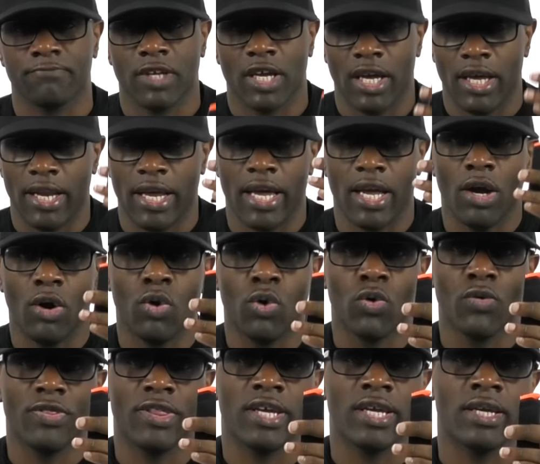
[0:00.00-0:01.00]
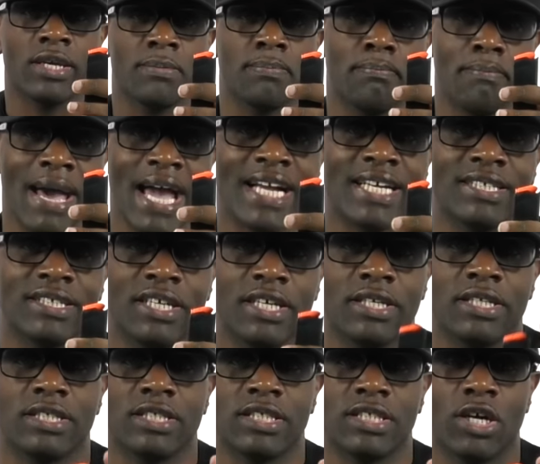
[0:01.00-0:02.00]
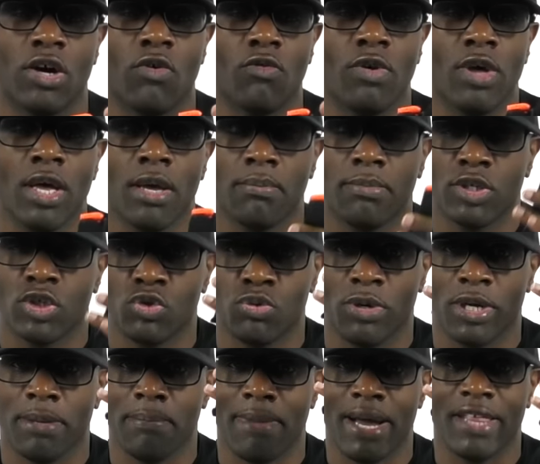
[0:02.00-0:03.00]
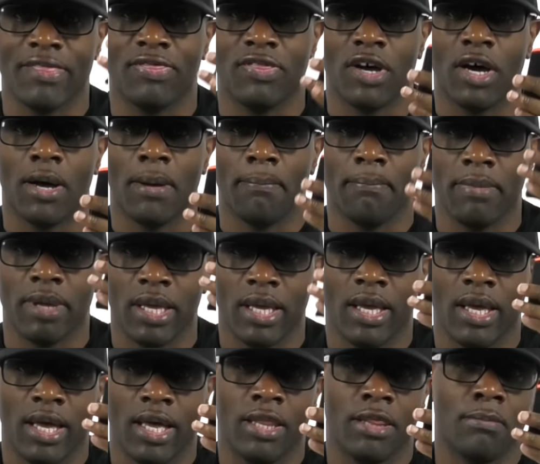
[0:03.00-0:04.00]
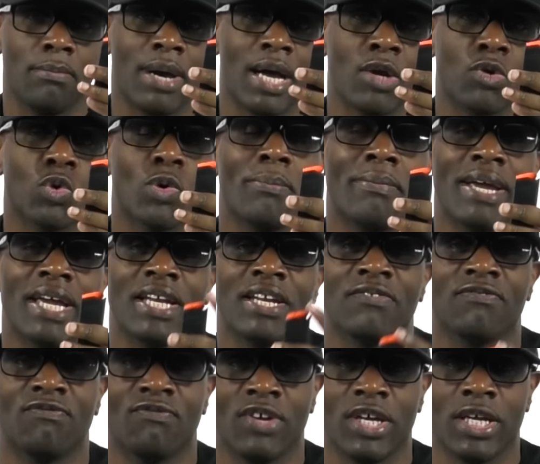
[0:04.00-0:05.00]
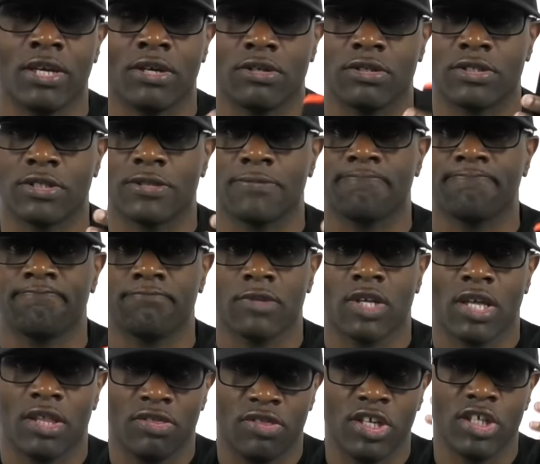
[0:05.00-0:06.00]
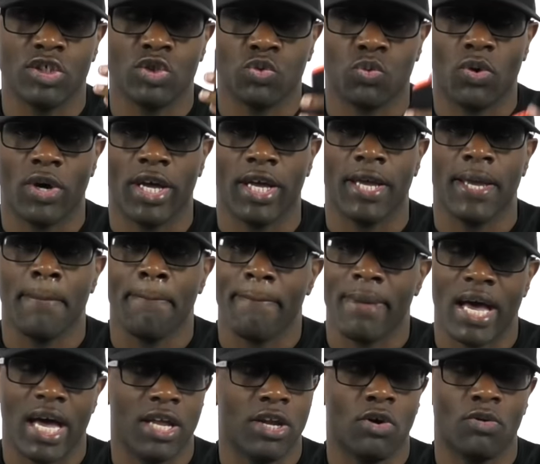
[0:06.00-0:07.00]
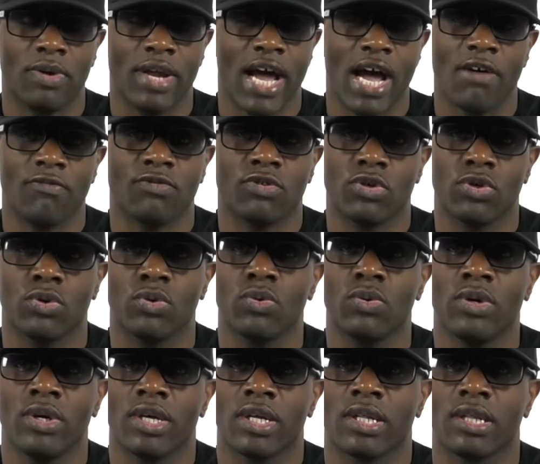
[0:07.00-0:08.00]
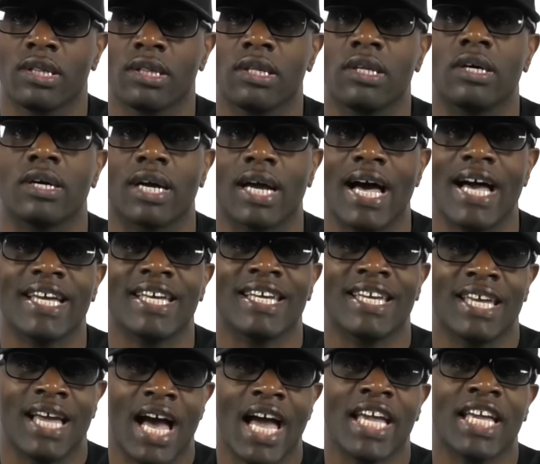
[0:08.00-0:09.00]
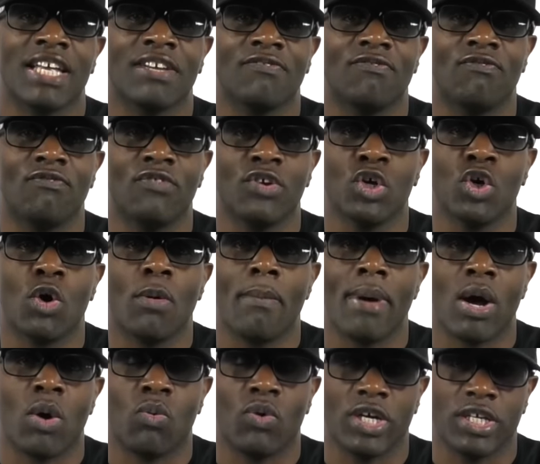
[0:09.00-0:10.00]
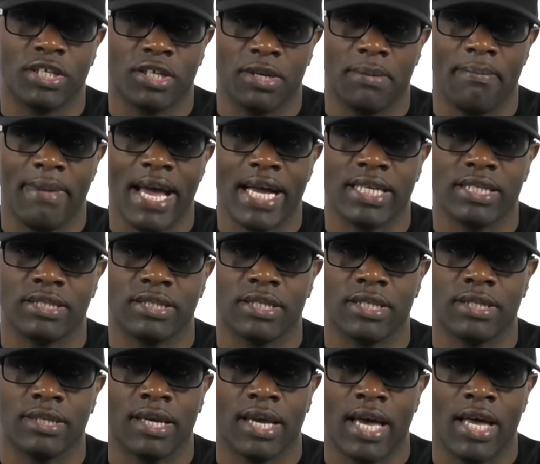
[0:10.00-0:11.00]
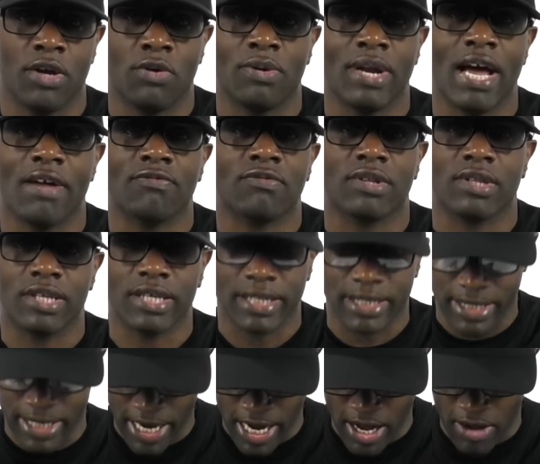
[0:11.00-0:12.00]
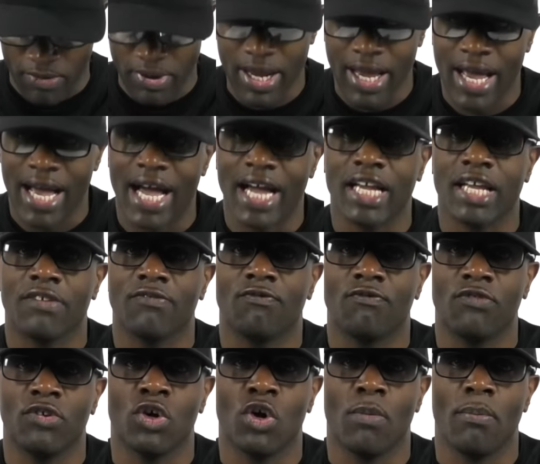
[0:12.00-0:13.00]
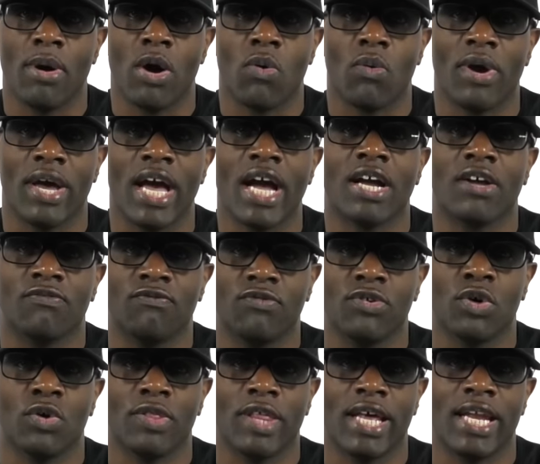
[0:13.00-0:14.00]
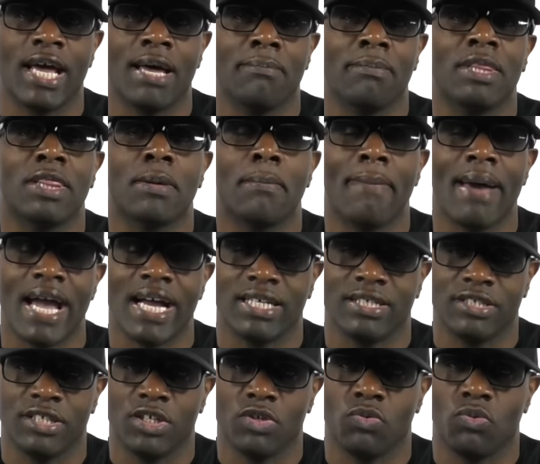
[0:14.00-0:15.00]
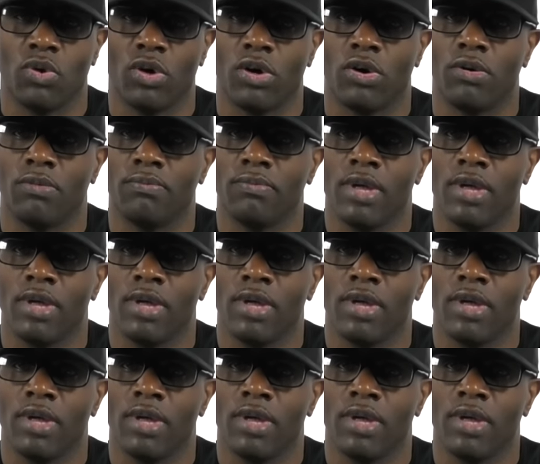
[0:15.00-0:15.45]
And I hold the magazine itself between my thumb and my remaining fingers. This way, I don't have to look. I can feel my way to the magazine. I don't have to look down. I can feel my way. I can feel that I'm in the magazine well.